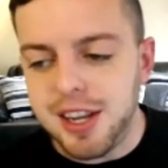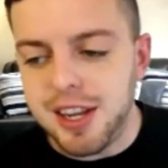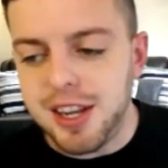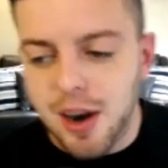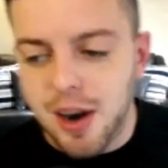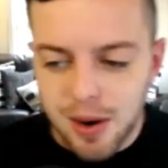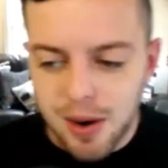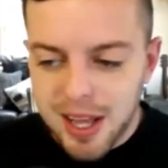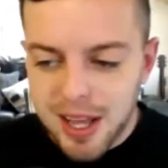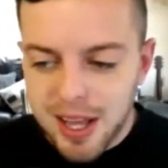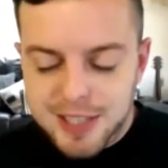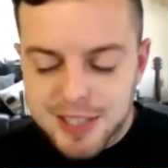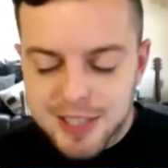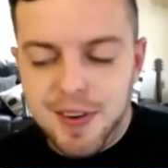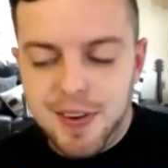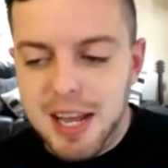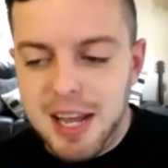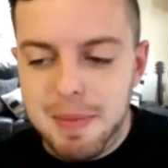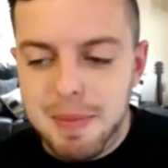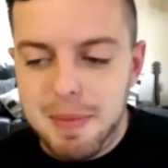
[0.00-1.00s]

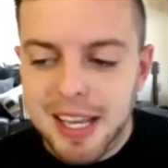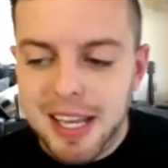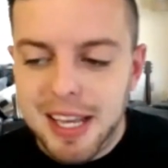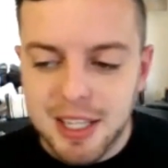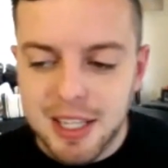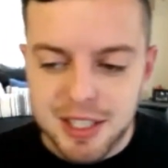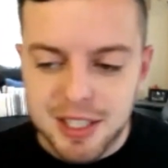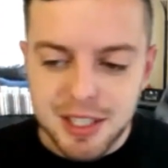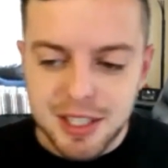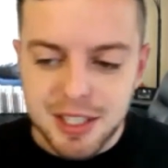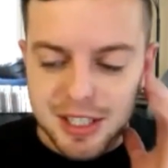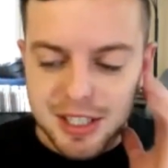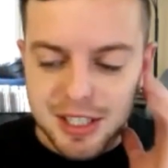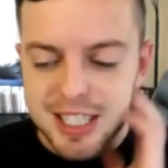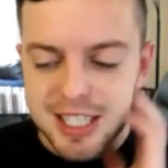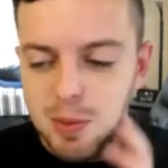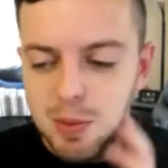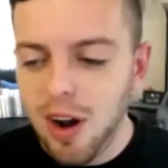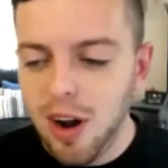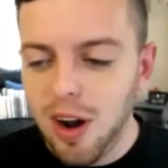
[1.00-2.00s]
It's funny because
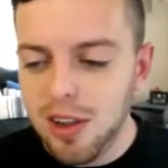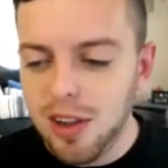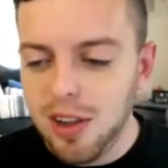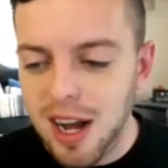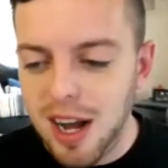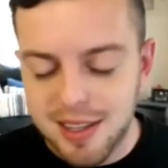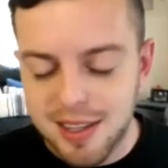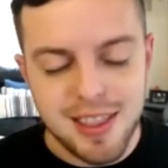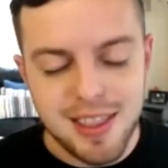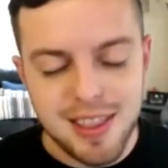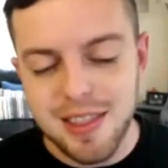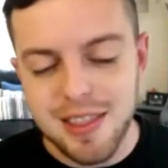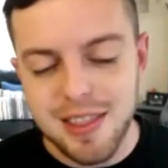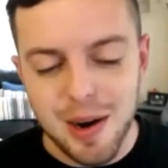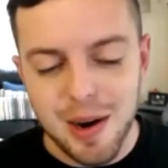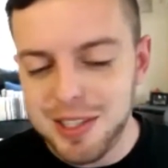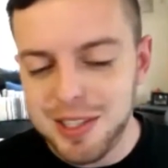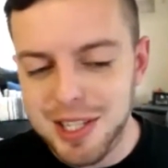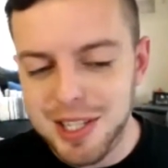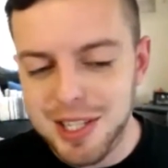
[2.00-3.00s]
since we're all
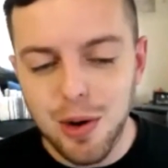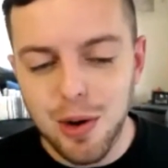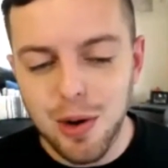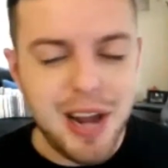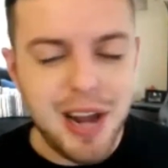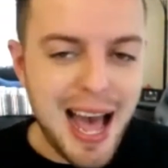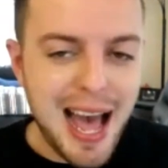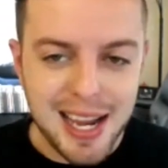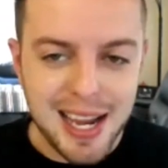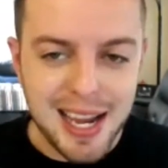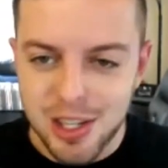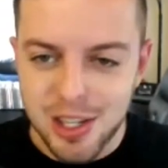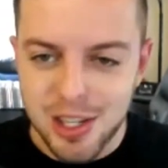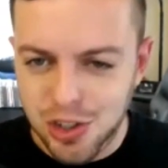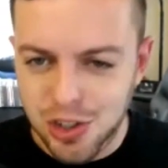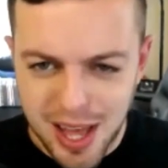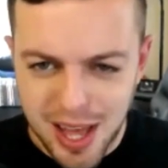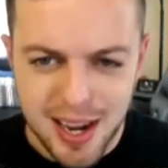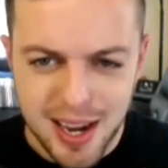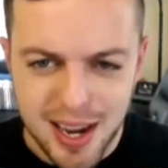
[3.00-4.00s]
there's the old
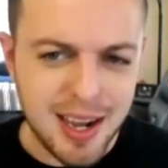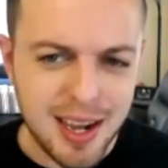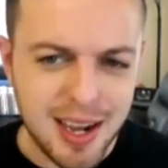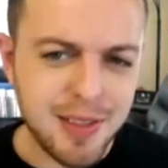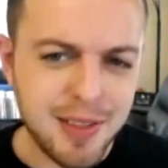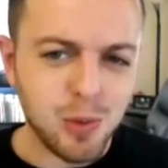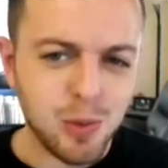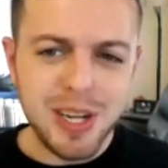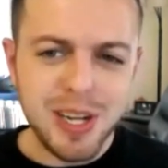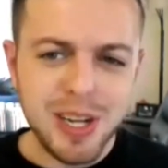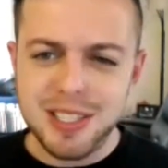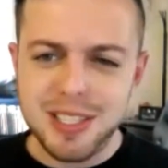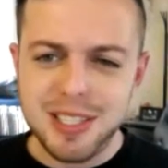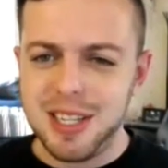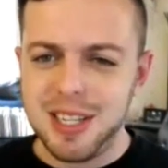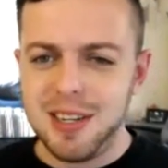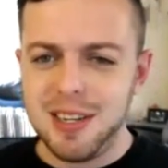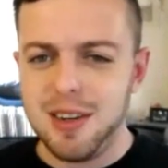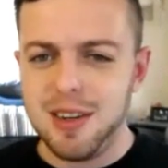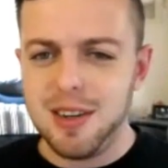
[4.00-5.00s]
adage that the
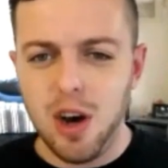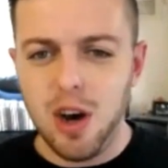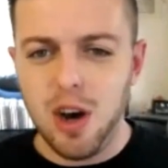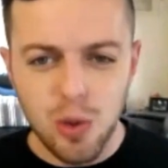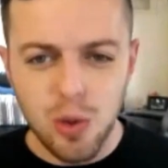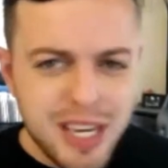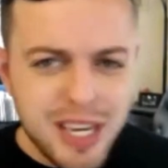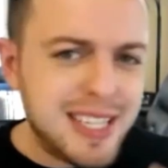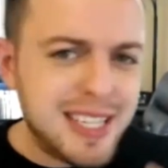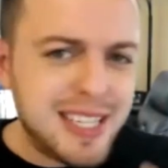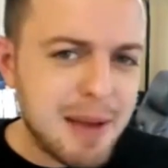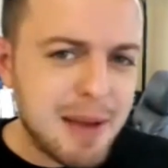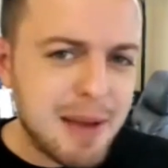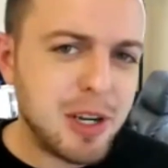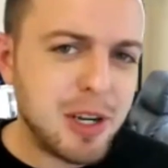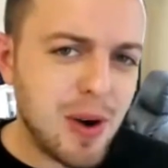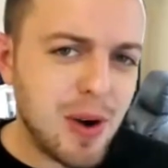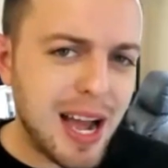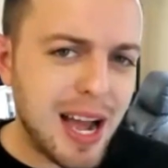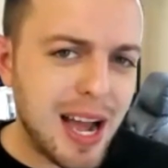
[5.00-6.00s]
reason only
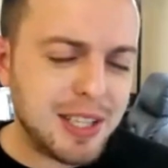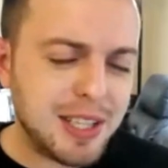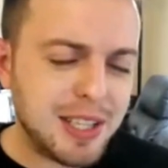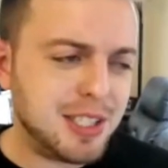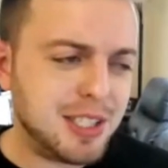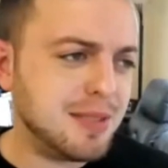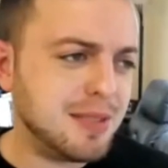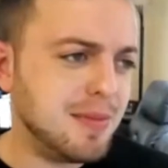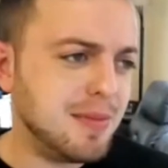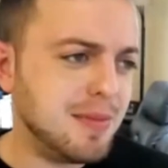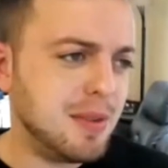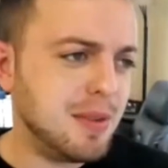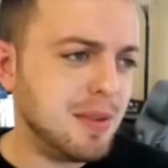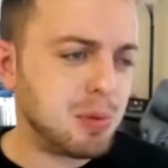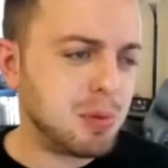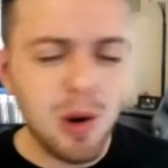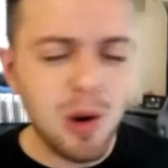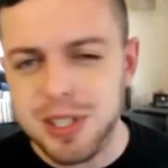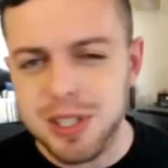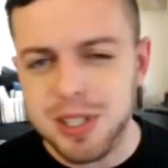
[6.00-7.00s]
Democrats
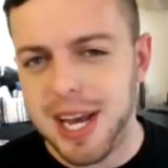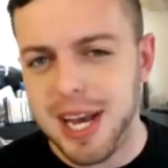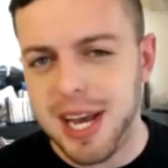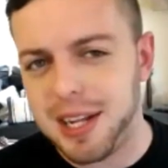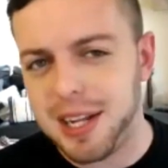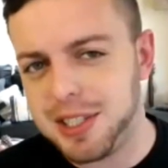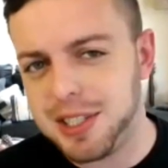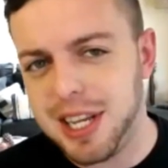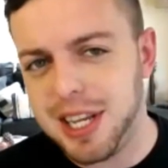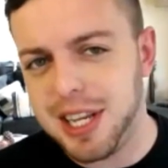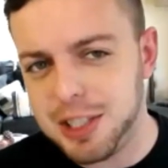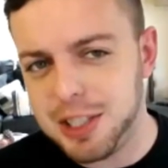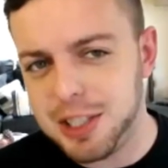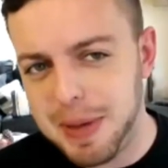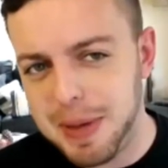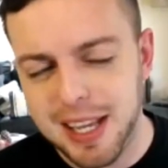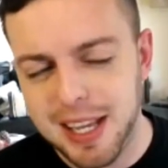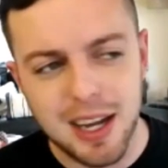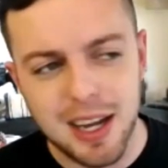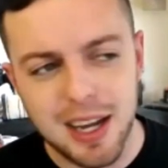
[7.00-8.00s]
protest
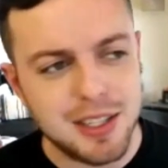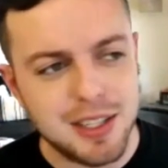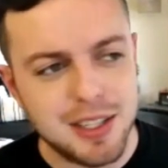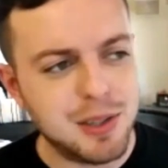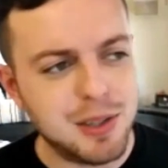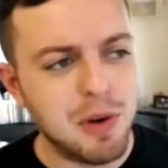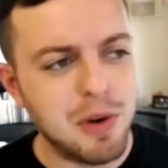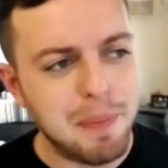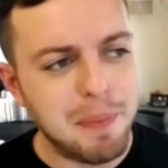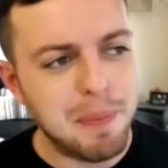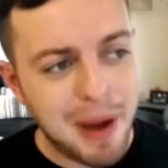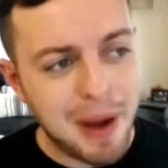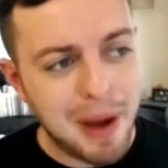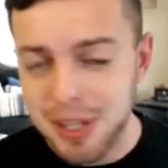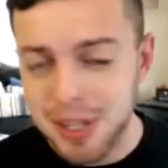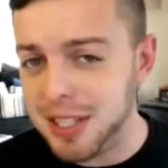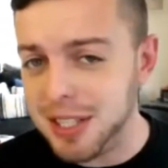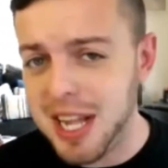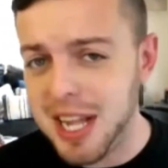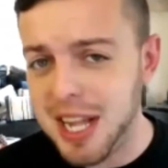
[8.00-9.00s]
is because
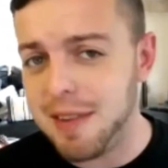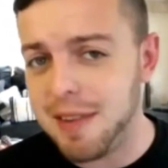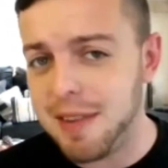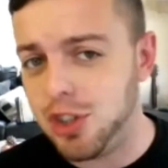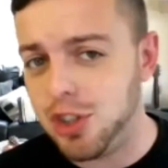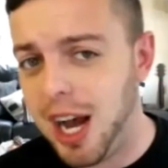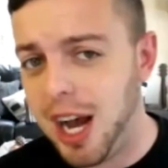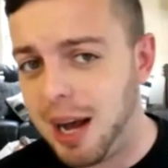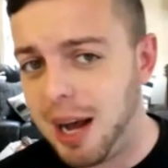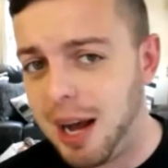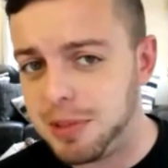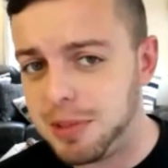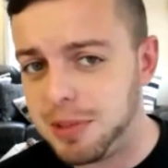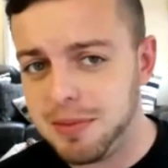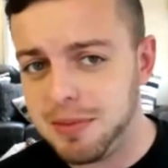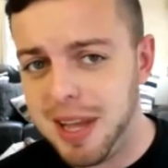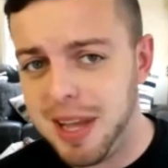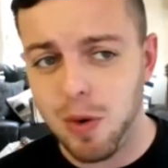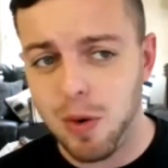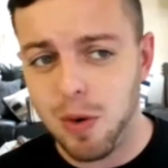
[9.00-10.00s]
Republicans have
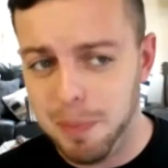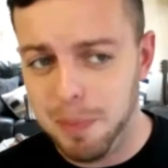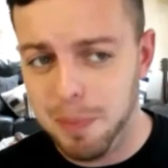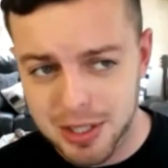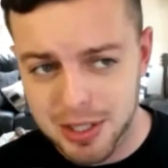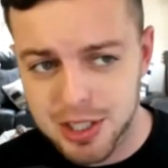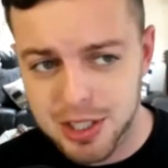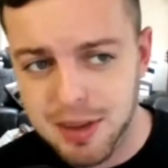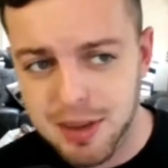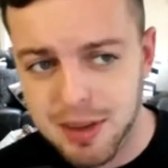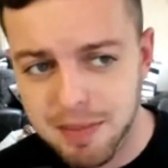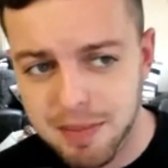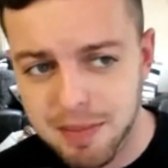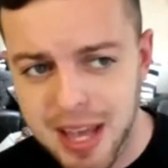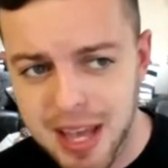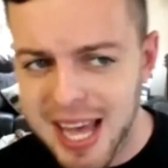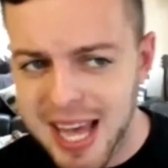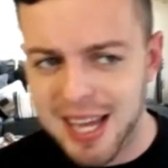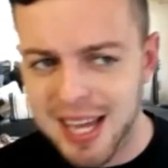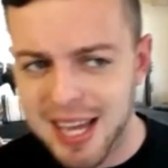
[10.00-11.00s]
jobs and we're busy.
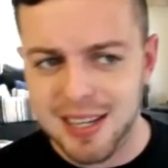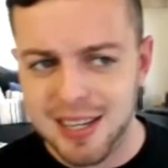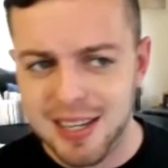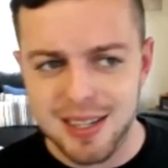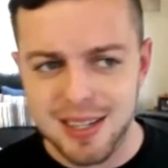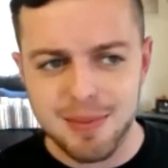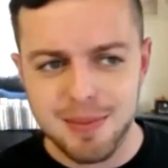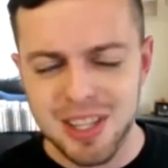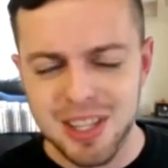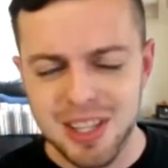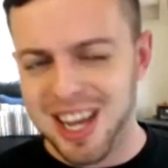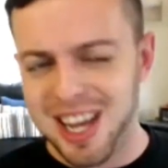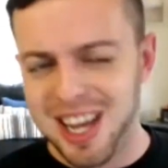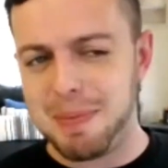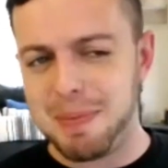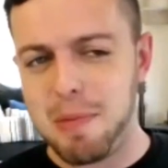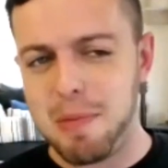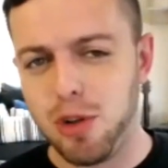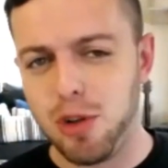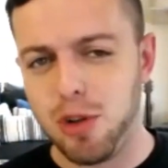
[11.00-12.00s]
And a
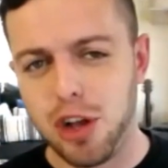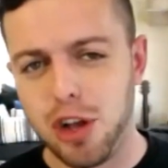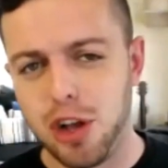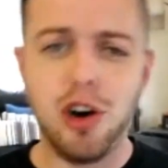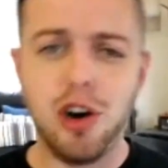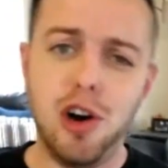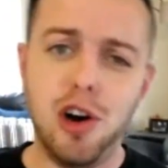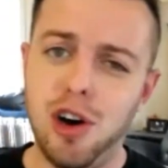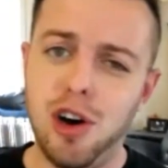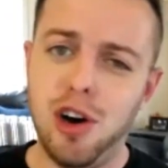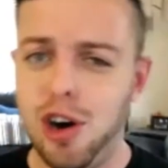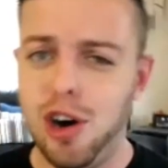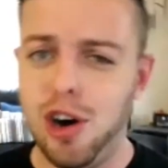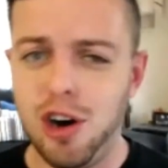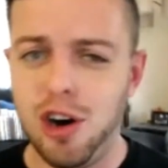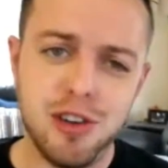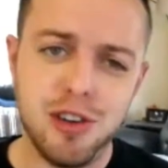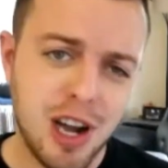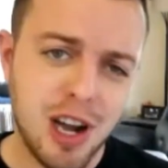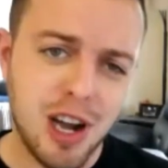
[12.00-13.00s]
lot of people are like,
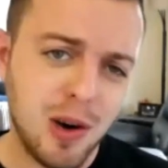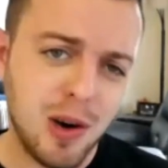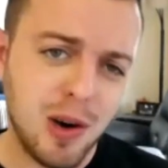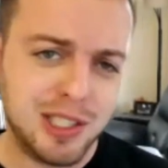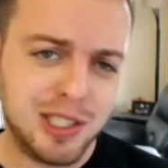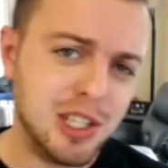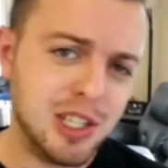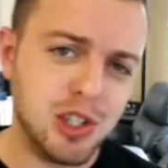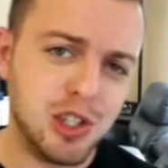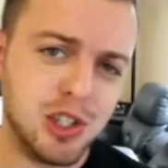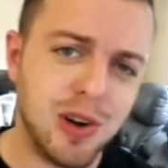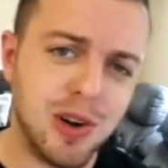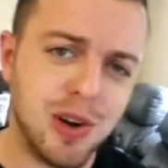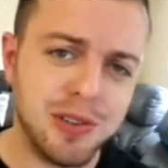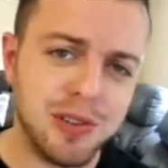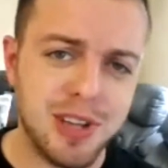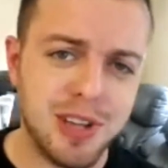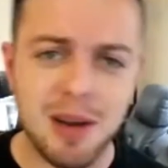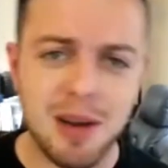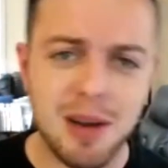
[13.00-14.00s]
oh no, it's because you're
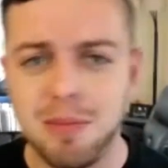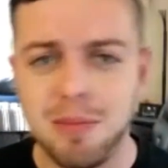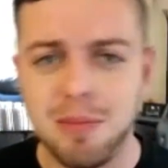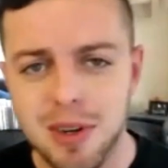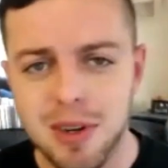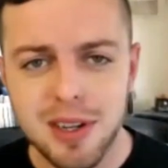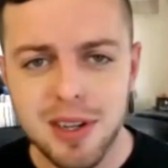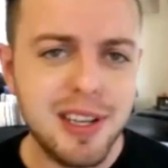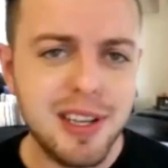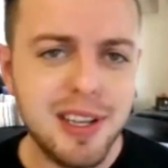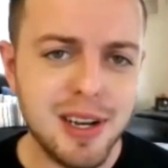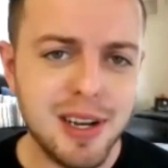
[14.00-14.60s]
all dumb,